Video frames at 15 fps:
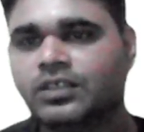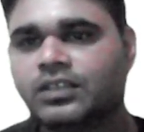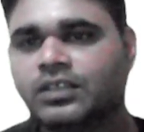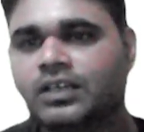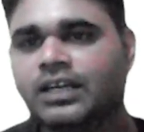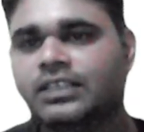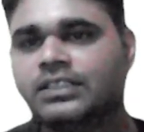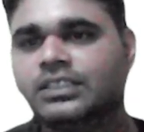
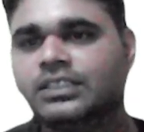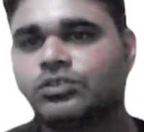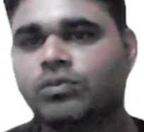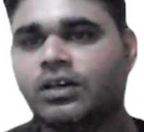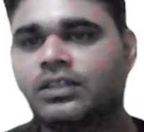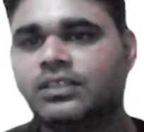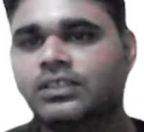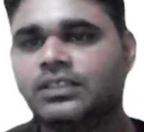and this
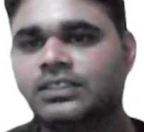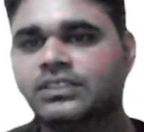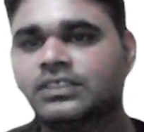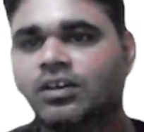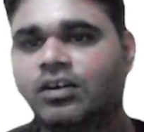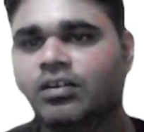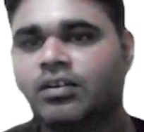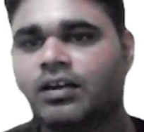one is
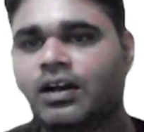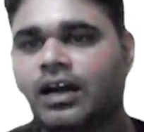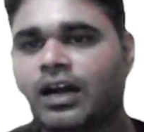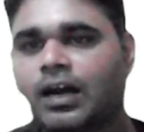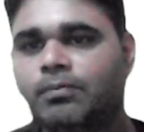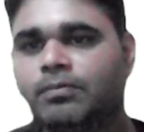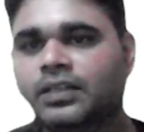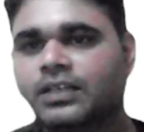the
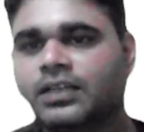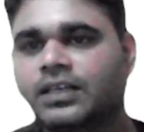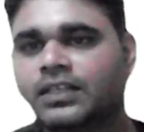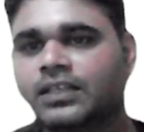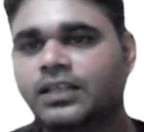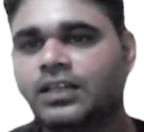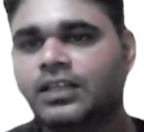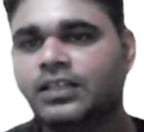American
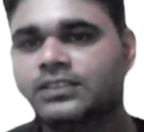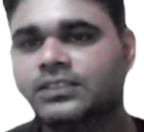English.